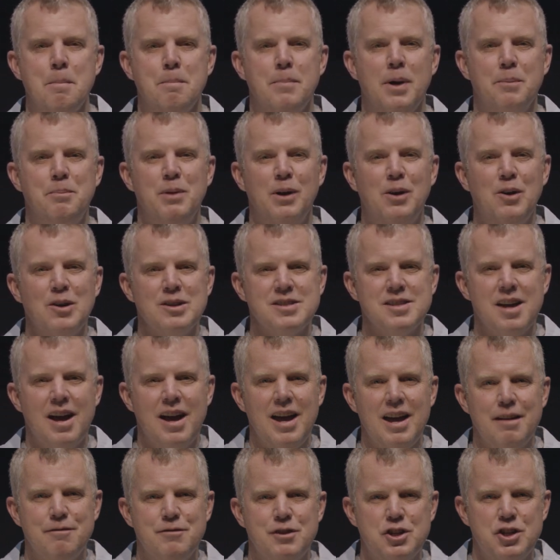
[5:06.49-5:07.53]
but because I
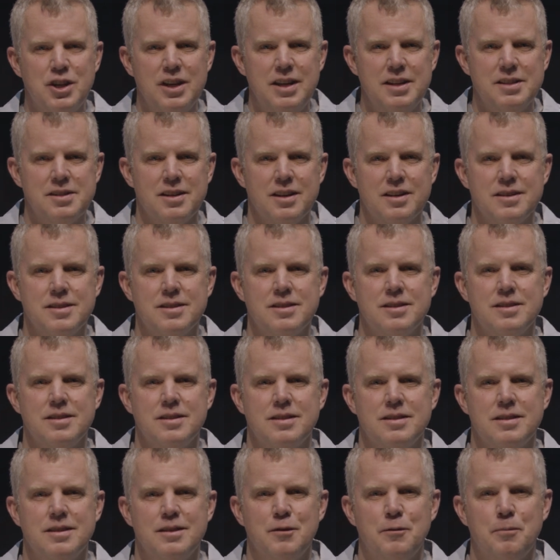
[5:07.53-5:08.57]
have Jesus,
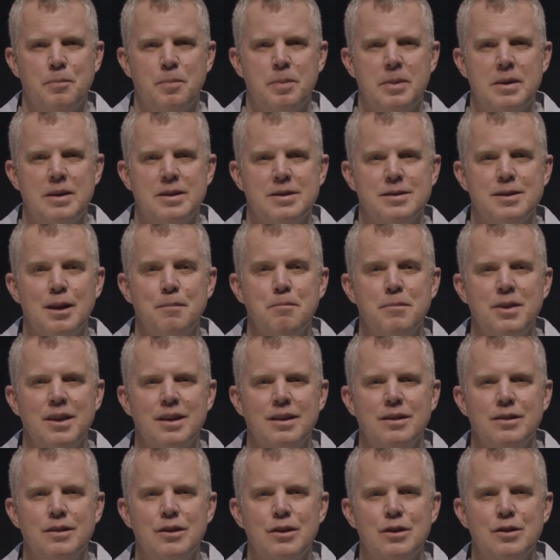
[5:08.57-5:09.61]

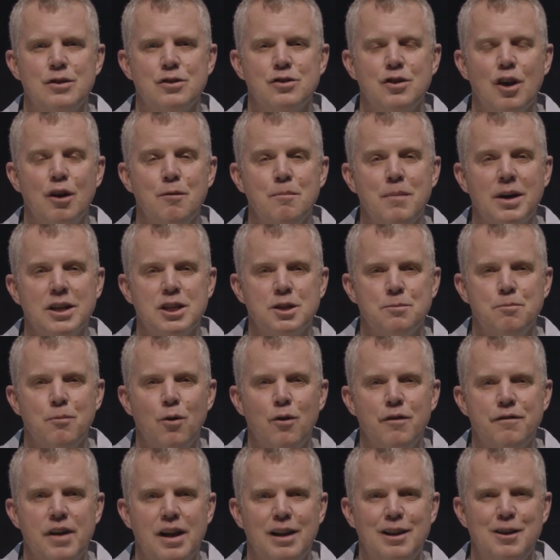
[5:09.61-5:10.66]
something so much
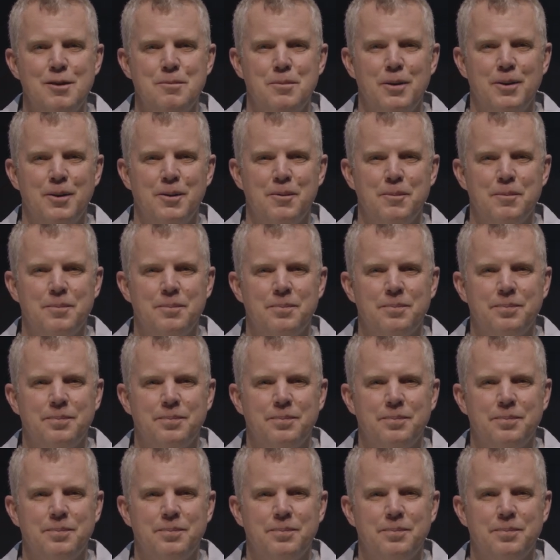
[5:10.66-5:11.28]
more valuable.